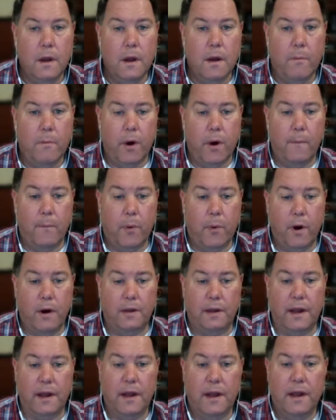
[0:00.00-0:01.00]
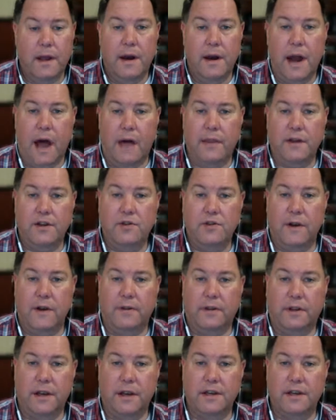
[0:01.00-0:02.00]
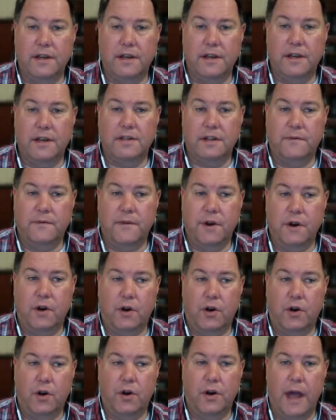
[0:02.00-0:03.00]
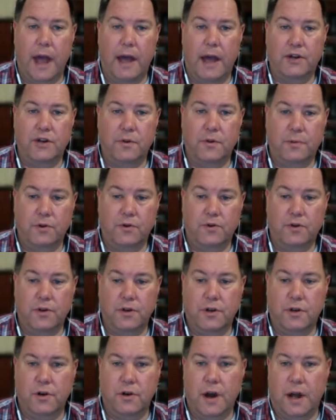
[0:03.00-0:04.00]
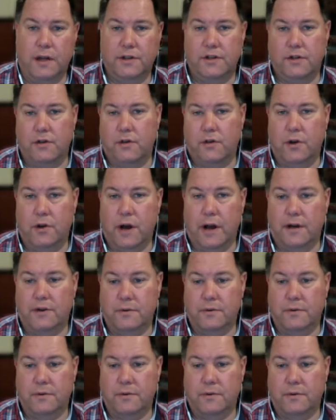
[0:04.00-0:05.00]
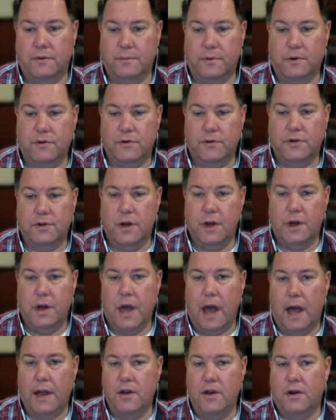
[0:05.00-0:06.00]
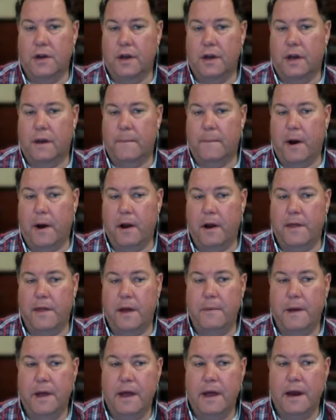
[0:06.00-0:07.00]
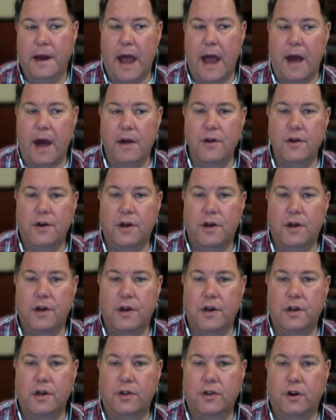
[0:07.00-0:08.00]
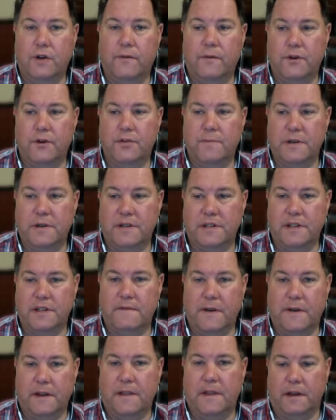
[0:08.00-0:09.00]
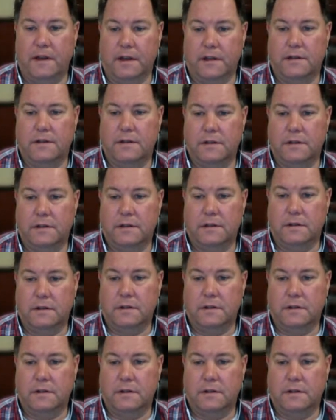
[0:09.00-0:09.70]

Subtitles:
More importantly, now that you have a list of your good attributes and your not so good attributes, and you can compare them, now you could look for specific things.